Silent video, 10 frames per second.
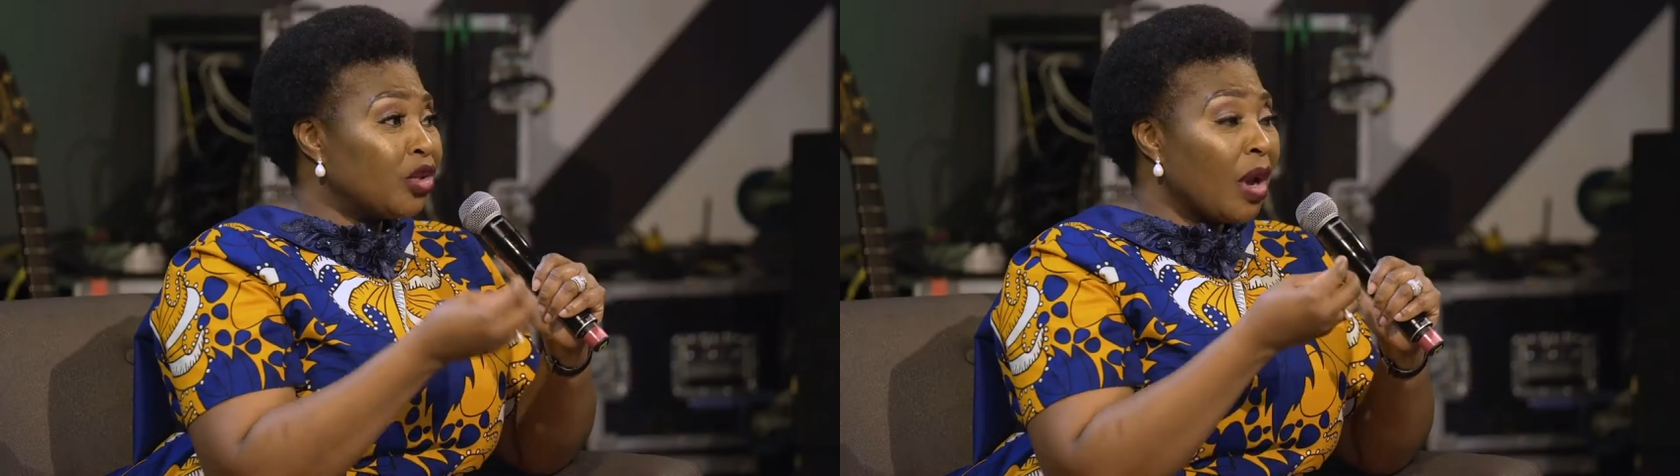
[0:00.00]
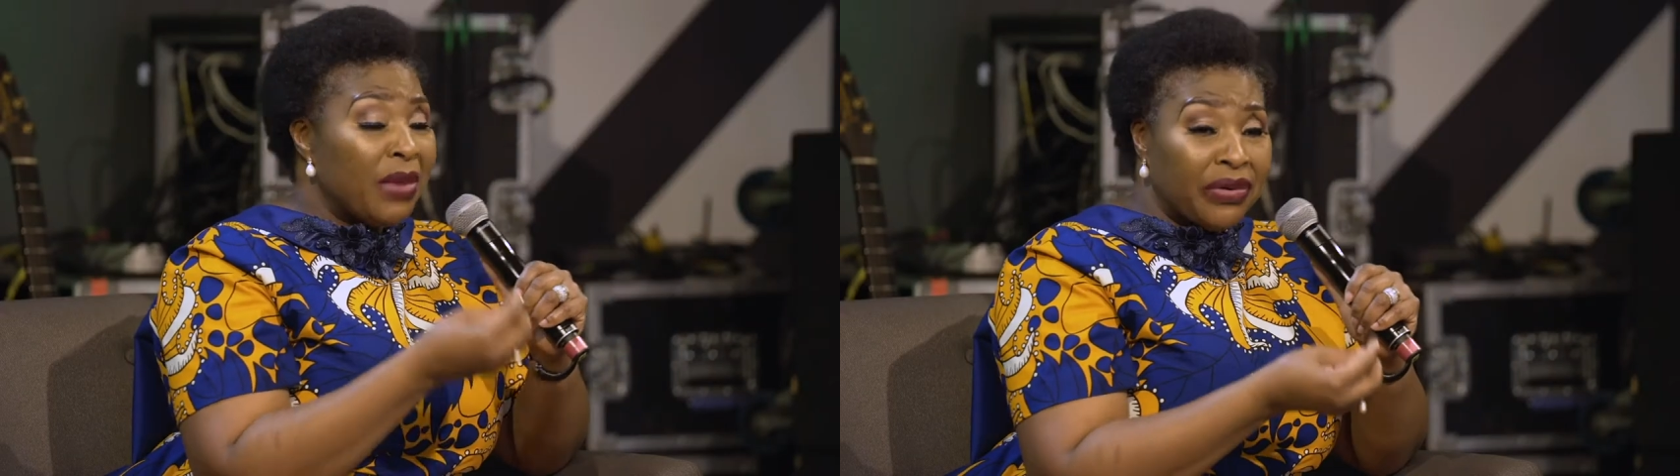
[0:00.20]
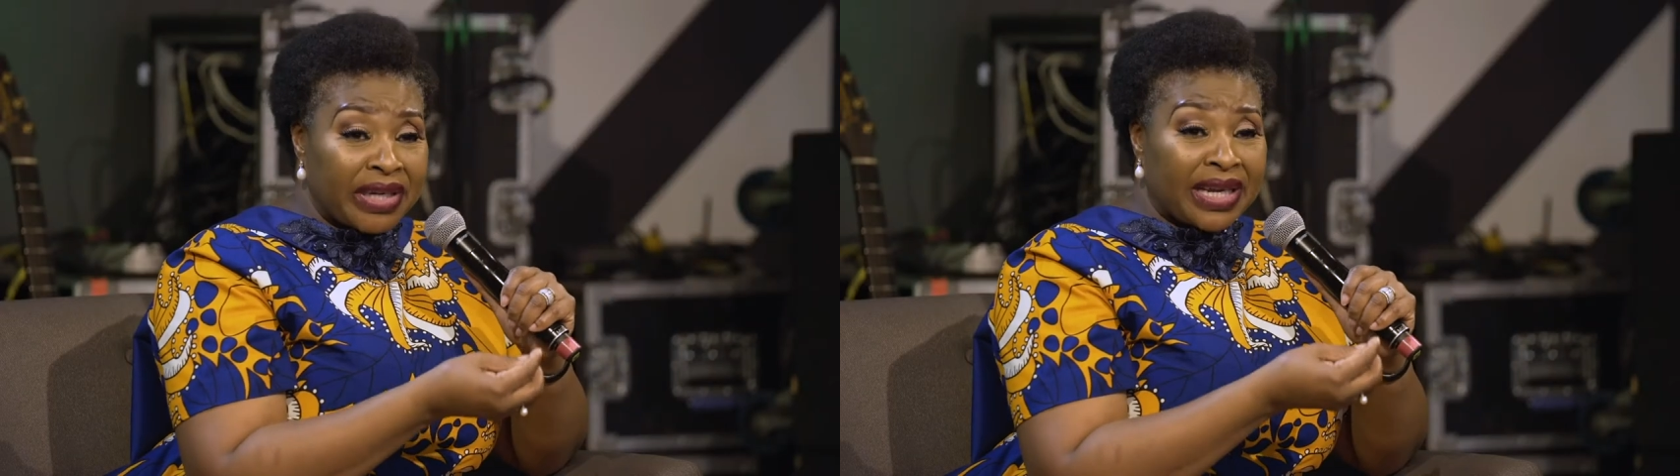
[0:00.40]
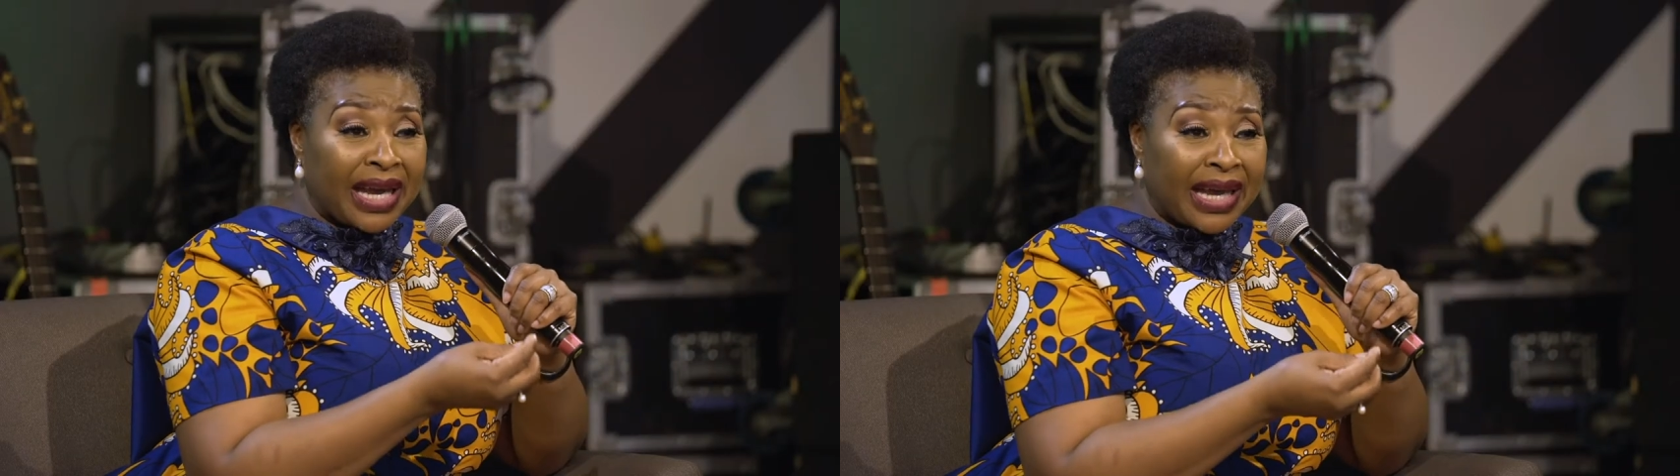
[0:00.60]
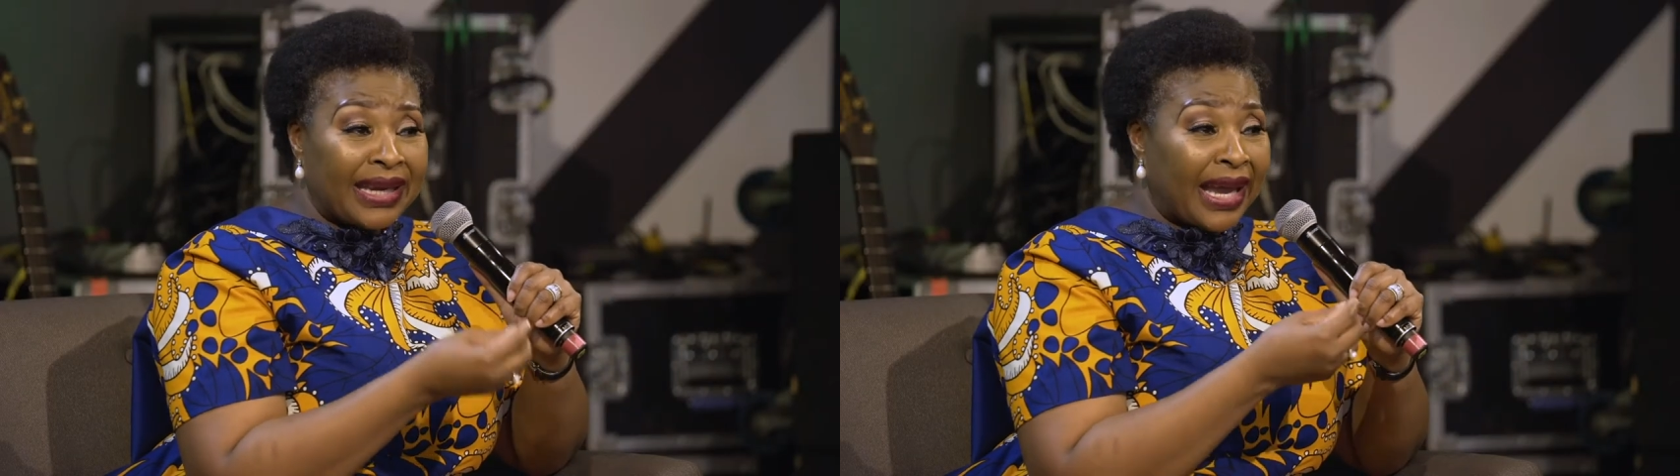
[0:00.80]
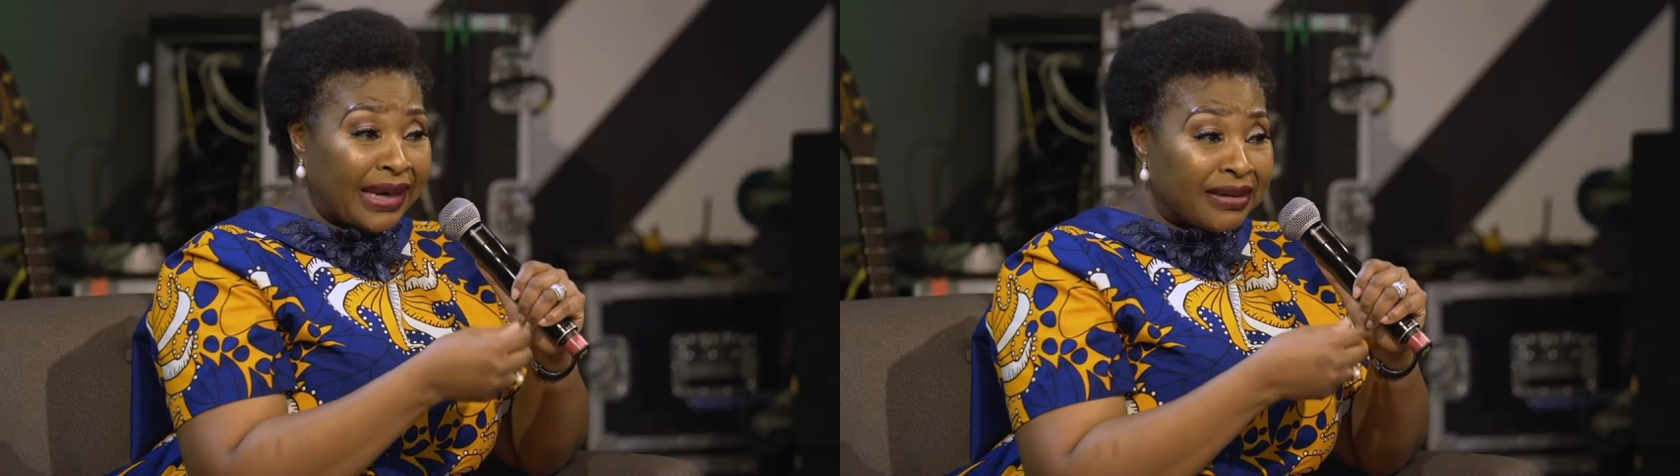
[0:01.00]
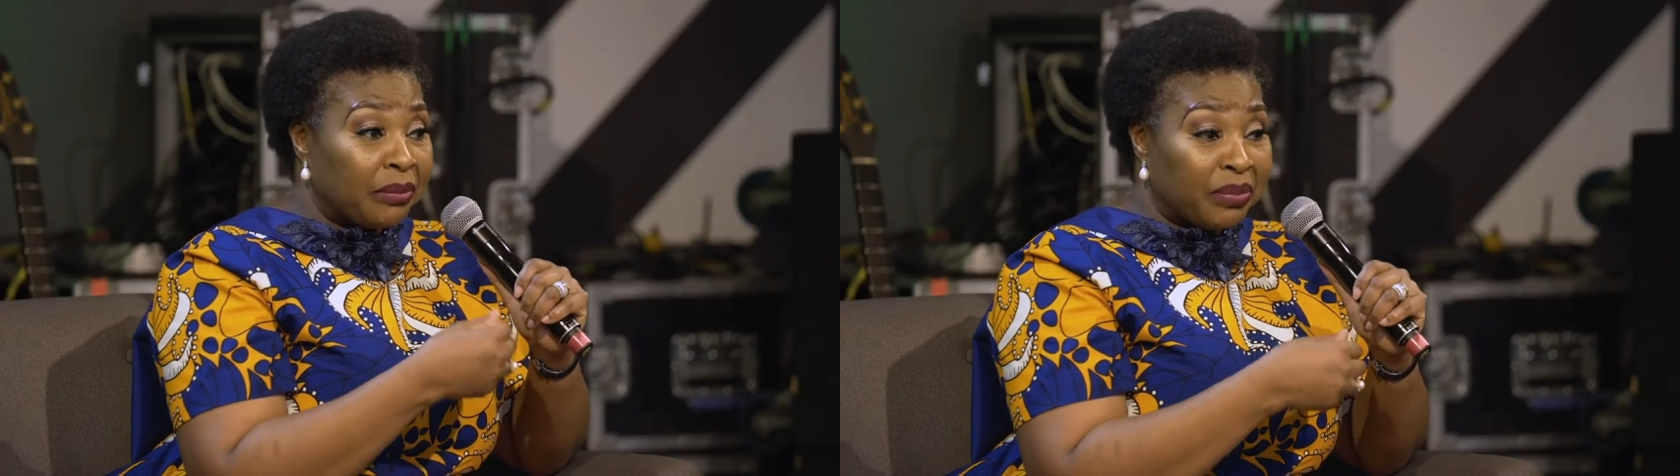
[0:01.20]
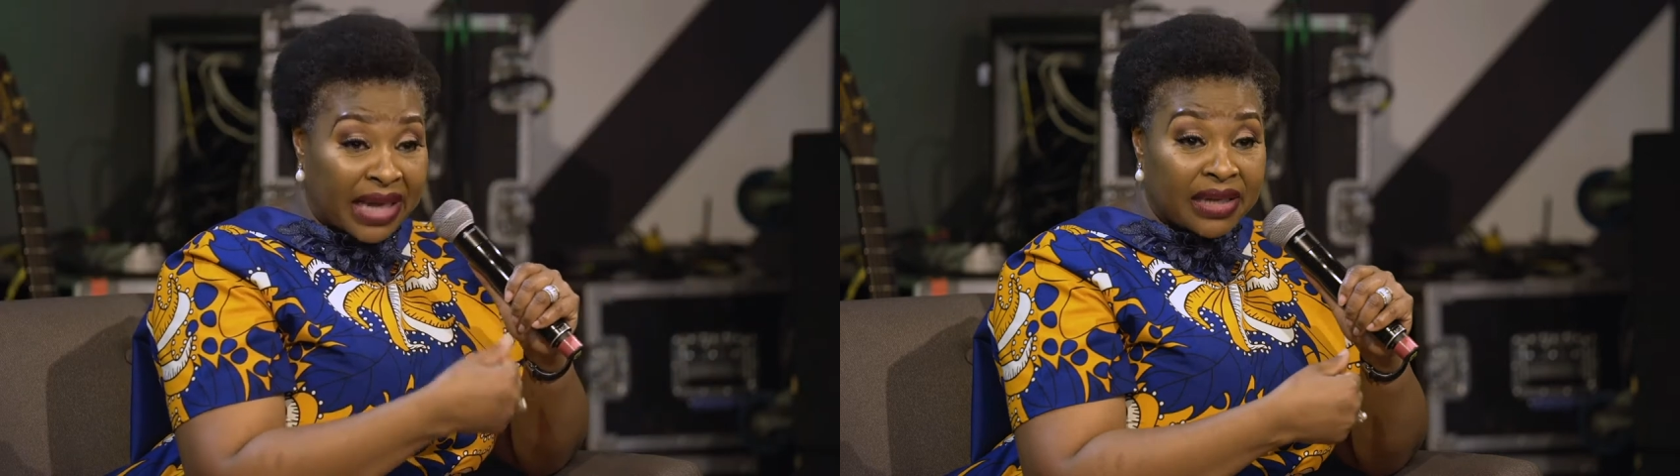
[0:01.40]
to America and heard
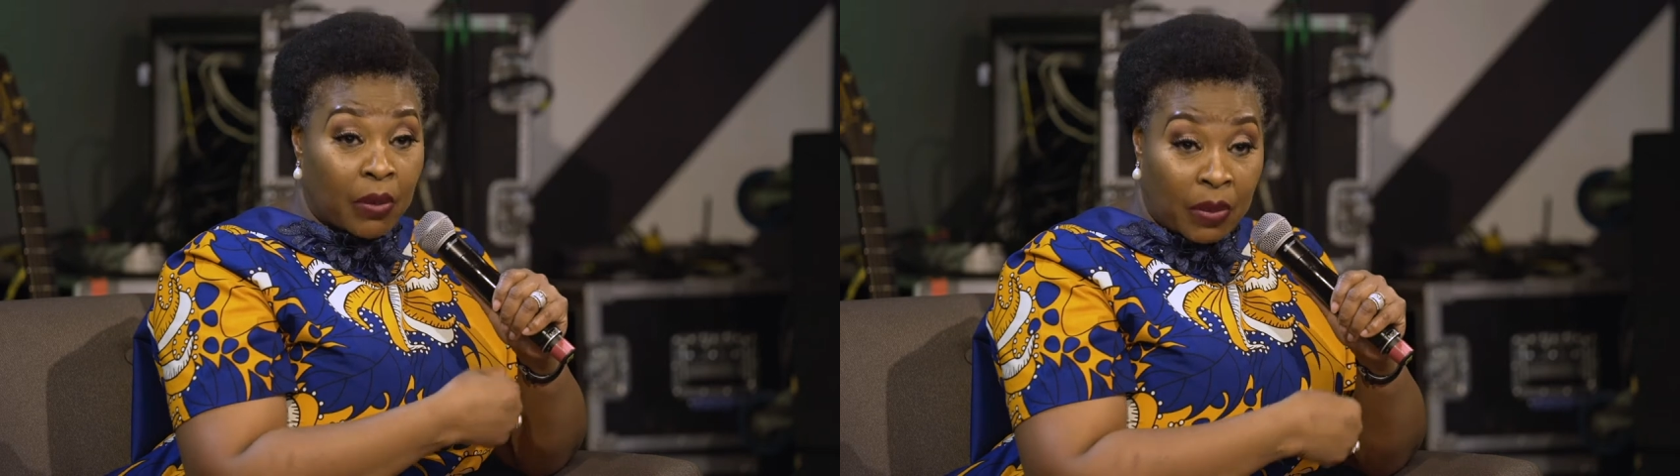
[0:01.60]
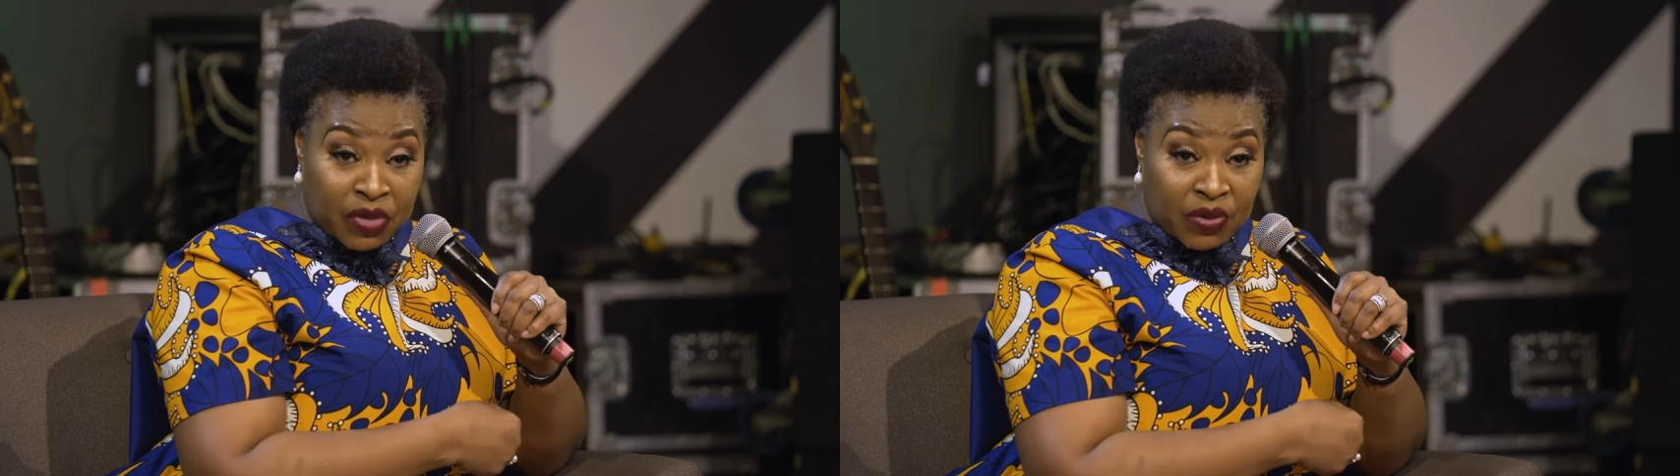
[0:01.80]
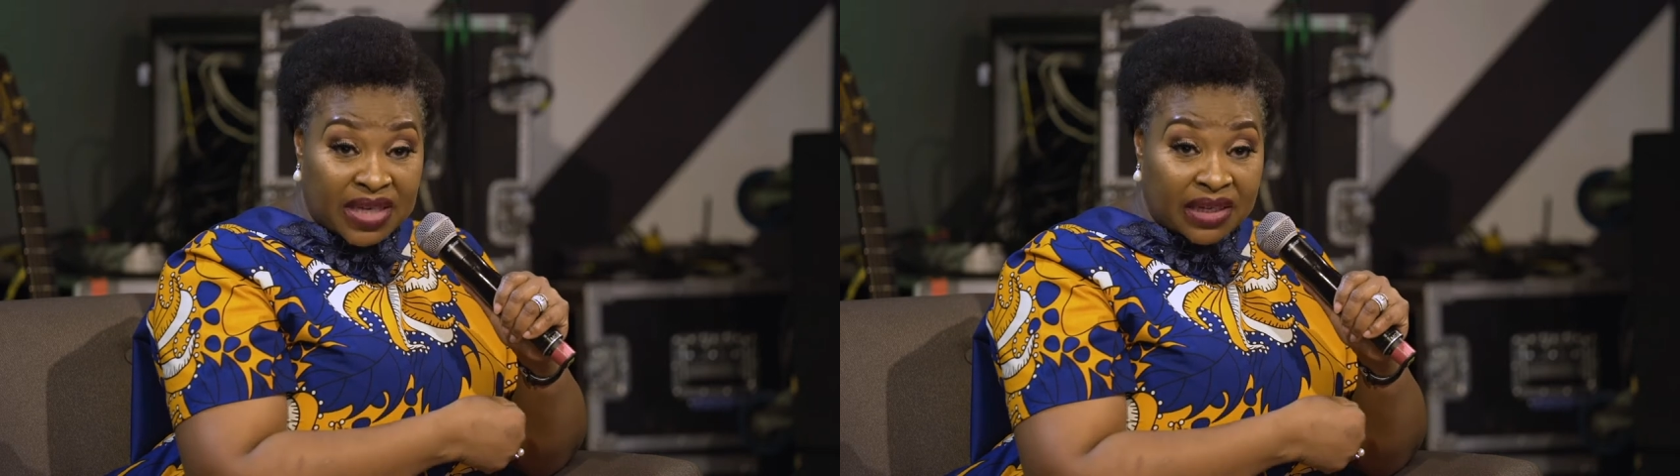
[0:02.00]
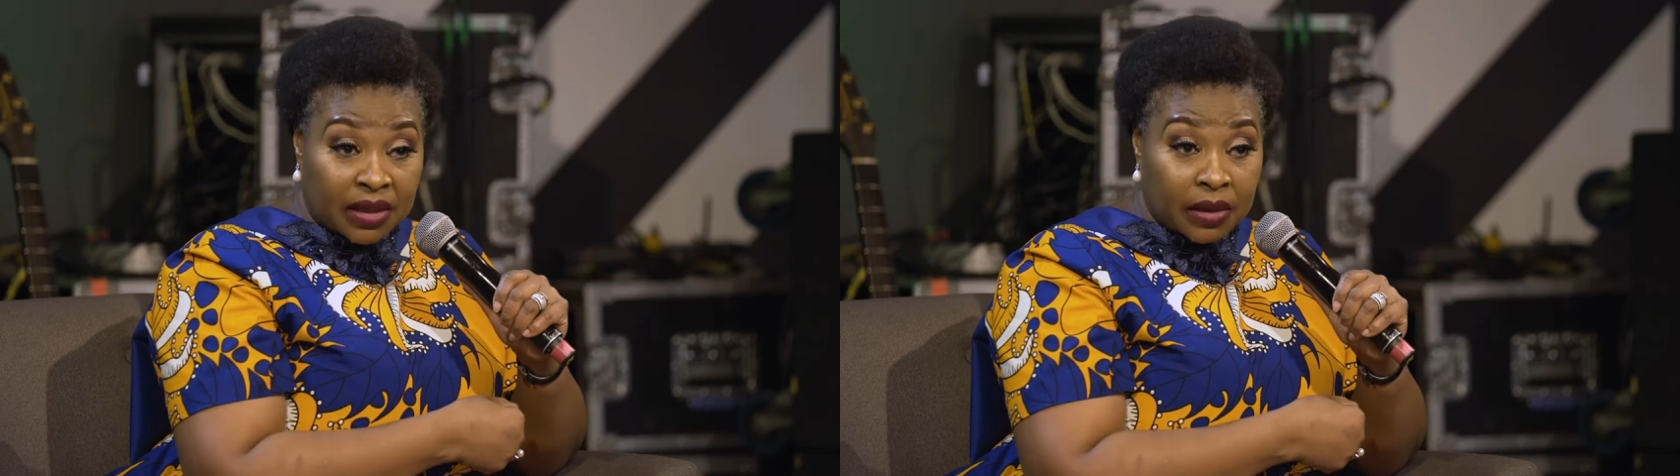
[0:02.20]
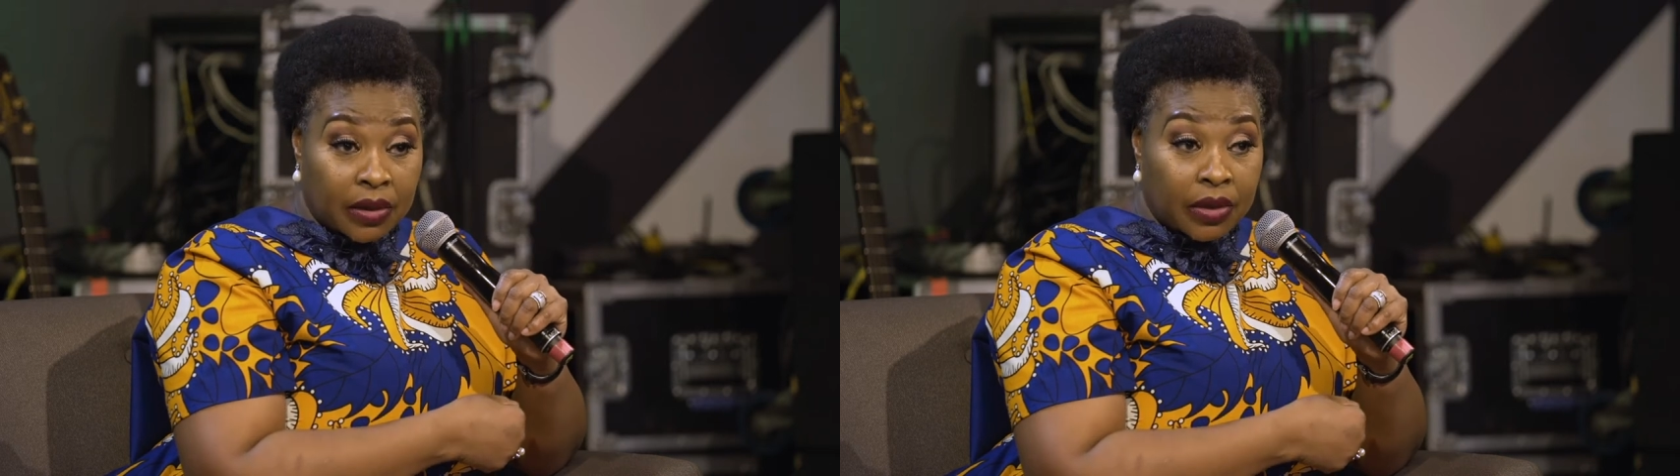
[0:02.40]
them playing our music?